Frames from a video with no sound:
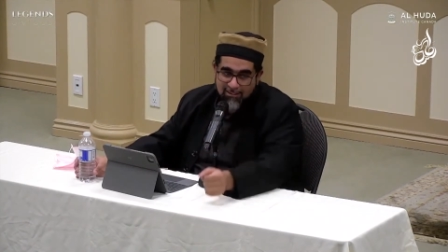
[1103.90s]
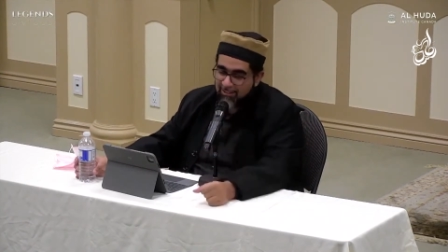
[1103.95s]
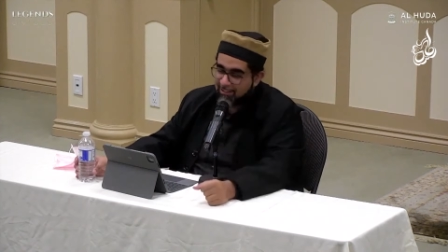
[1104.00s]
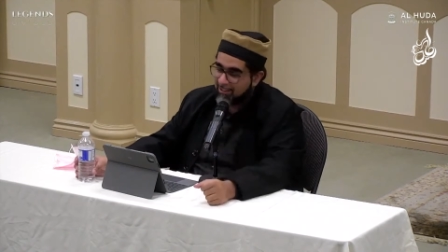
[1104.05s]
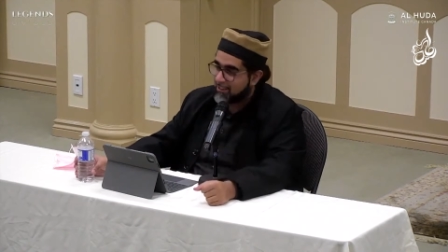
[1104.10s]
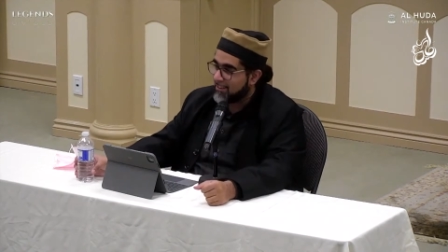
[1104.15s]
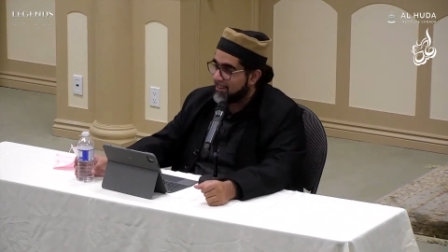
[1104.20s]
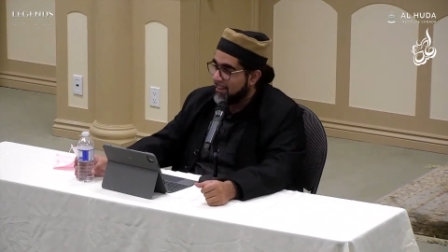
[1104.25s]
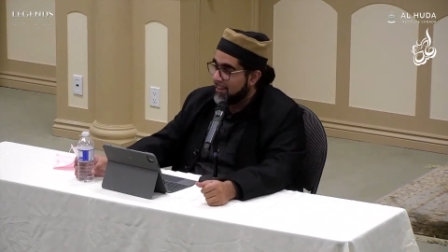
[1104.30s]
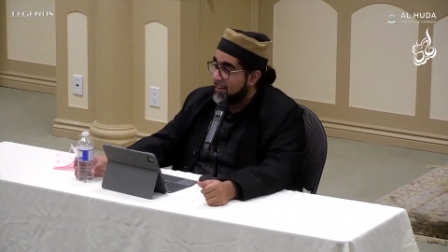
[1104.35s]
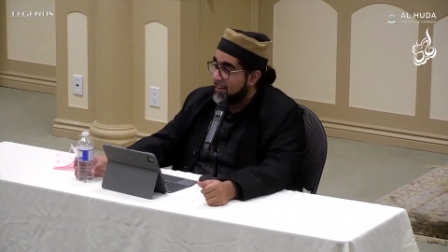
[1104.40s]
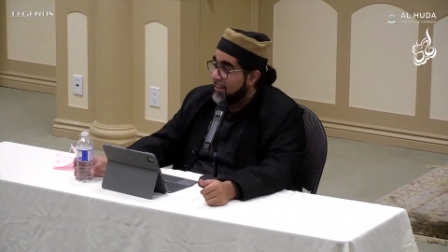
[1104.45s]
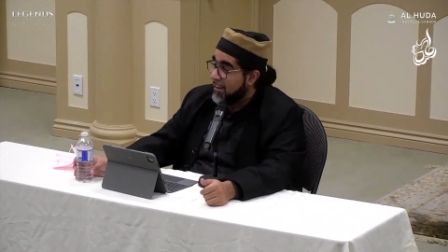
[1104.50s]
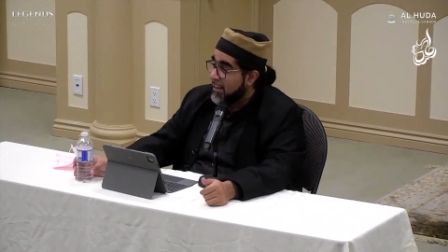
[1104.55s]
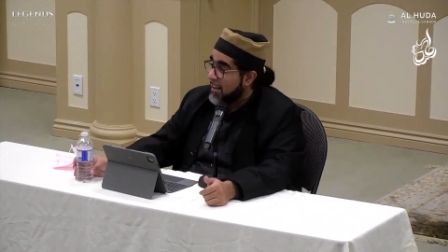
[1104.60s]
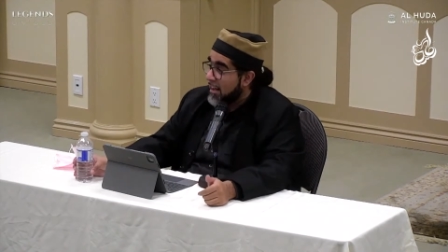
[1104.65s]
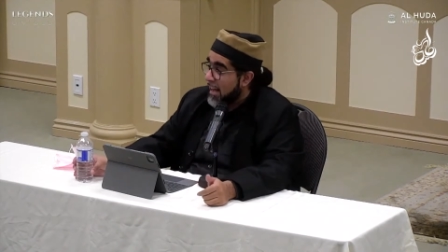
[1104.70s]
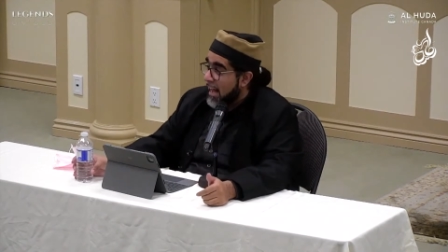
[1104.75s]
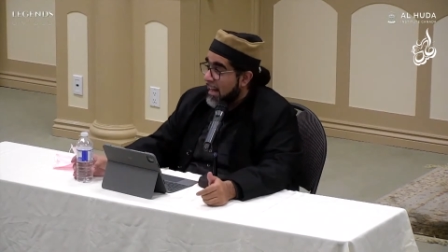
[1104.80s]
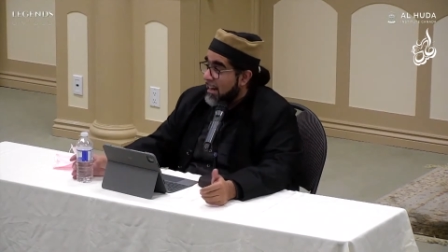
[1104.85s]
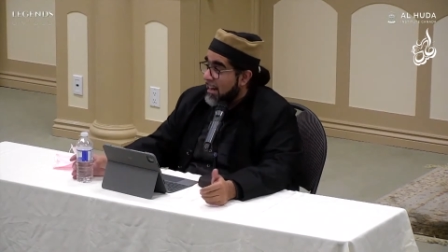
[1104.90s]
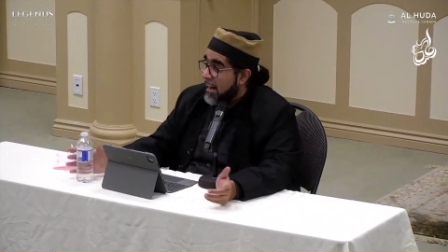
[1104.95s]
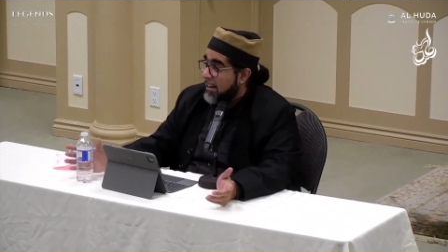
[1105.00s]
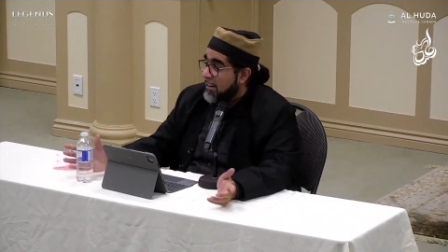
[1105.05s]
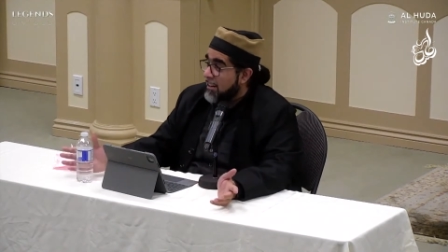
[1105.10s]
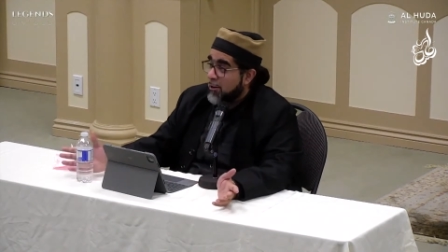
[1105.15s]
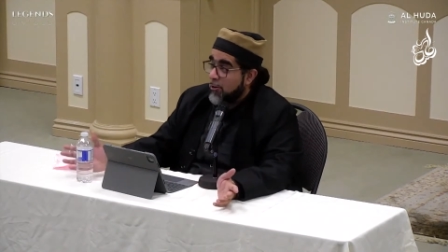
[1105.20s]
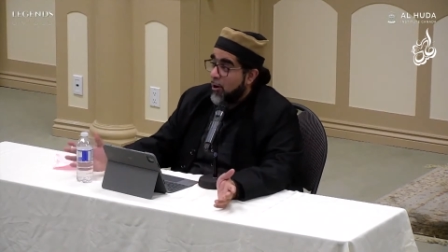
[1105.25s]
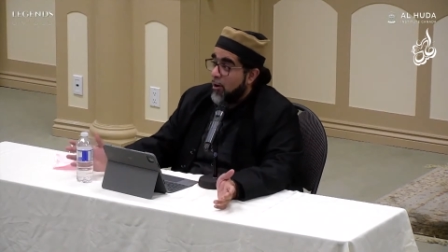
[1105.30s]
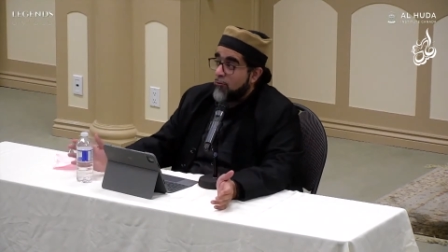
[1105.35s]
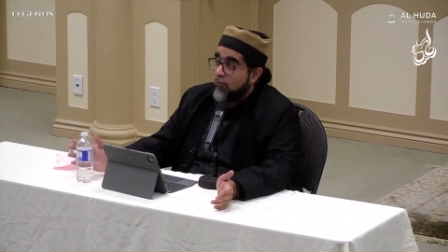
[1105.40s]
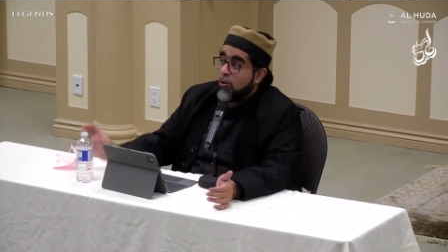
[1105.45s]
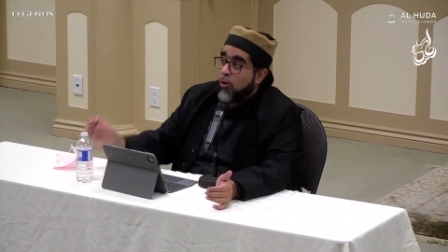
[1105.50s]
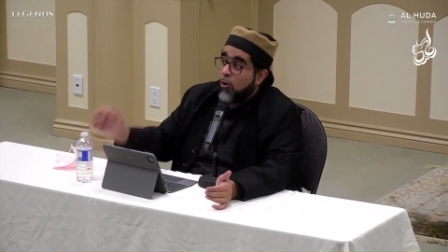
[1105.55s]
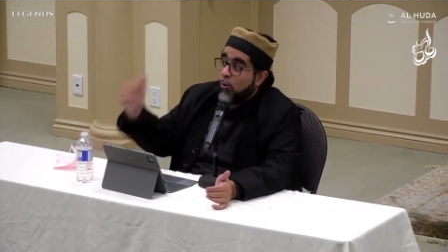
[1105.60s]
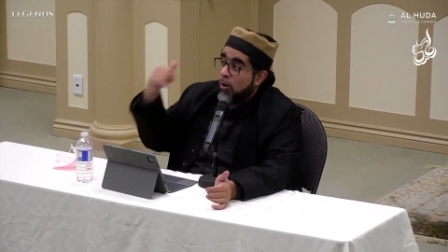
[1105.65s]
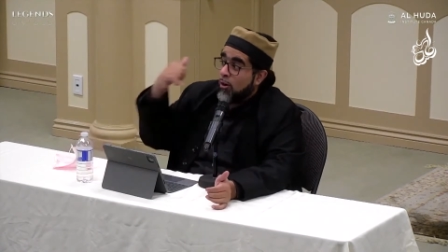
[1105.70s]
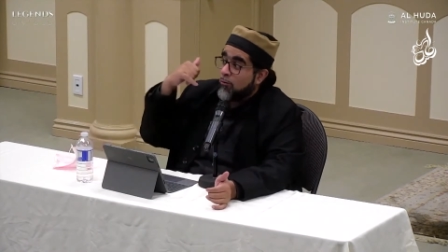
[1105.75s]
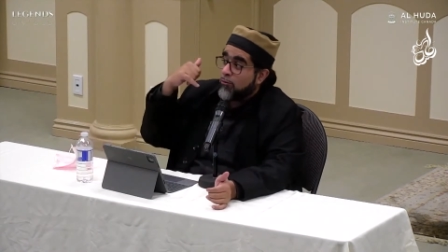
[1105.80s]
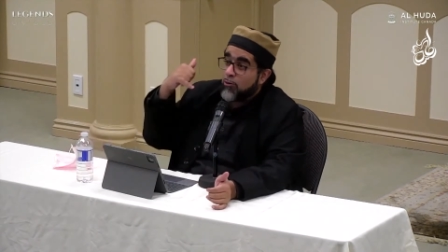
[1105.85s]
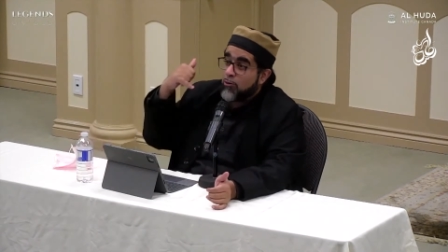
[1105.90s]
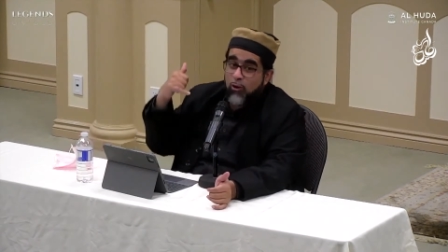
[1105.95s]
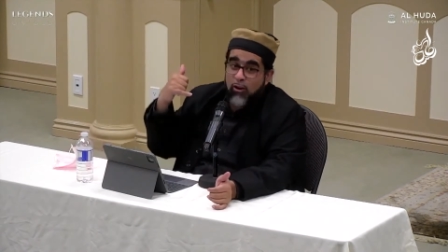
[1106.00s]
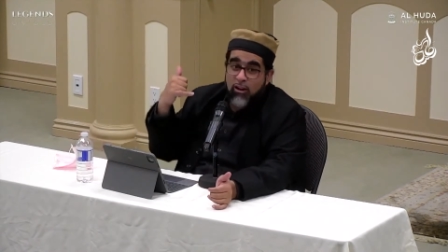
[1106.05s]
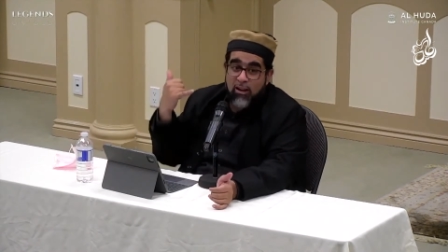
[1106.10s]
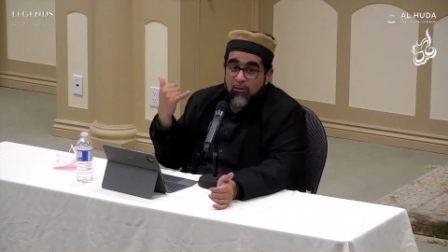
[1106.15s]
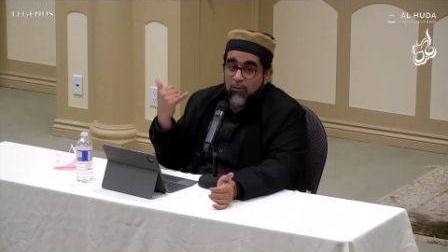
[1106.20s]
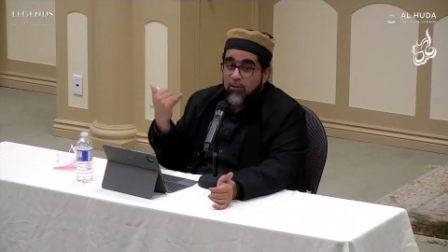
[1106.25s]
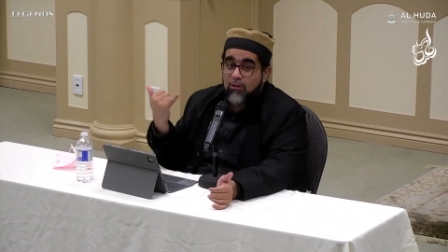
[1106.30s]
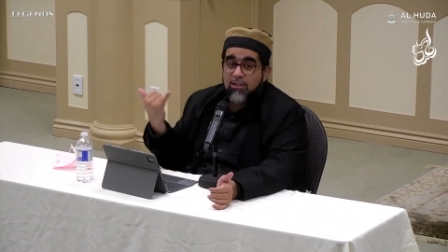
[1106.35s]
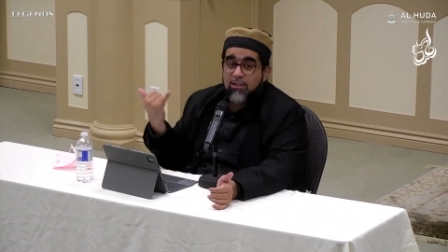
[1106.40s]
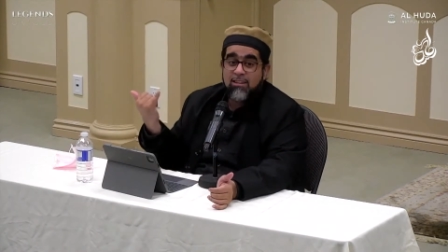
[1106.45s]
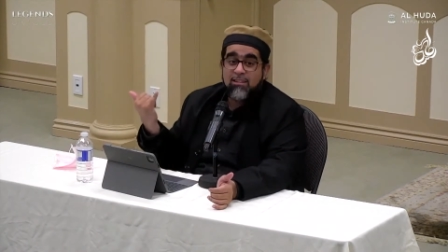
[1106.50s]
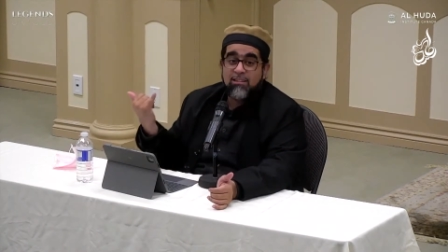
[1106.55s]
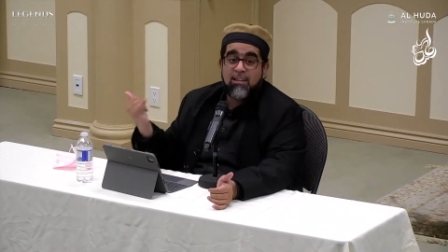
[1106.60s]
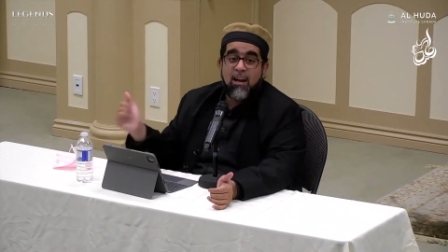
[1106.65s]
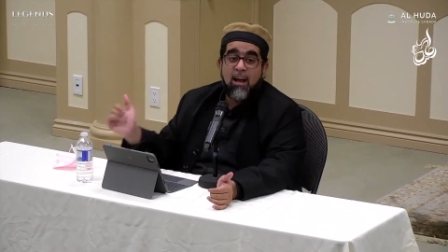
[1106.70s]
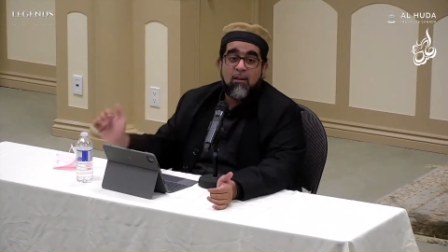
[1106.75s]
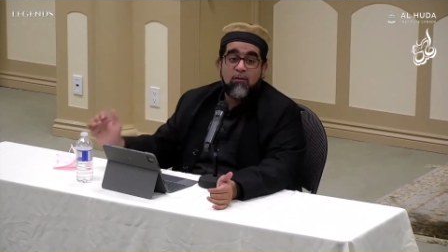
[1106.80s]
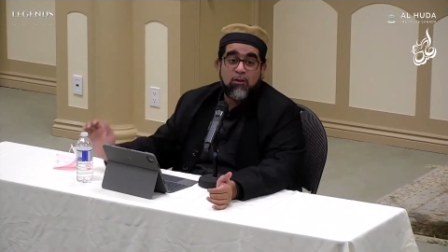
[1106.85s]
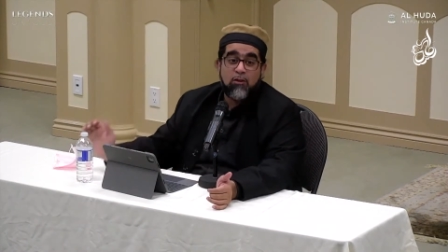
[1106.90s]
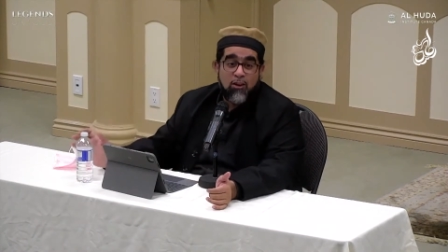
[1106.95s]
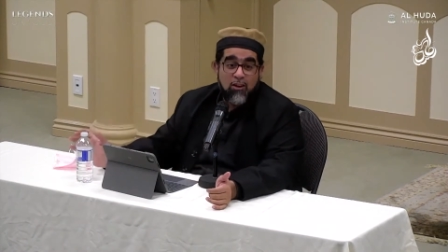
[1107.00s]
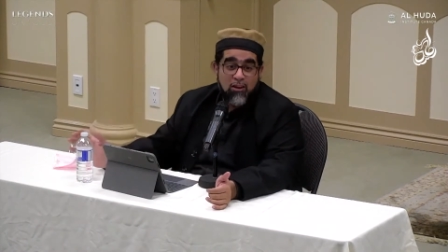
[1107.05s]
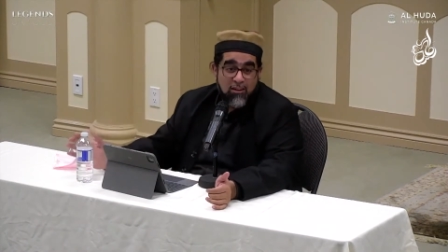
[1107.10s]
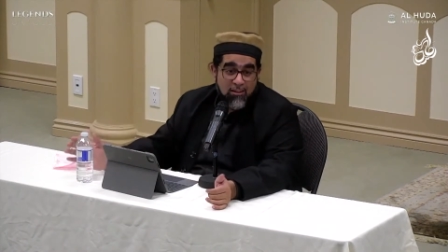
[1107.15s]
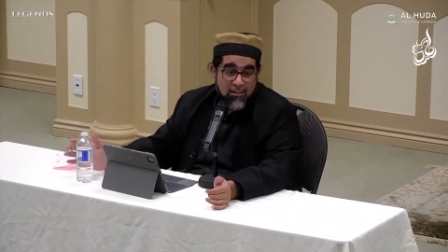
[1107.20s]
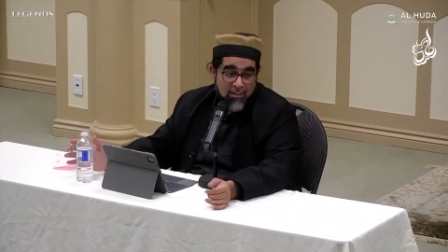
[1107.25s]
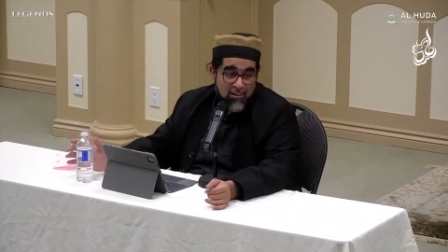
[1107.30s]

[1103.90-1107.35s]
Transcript: this, and, and you have no way of knowing if your son is alive or not.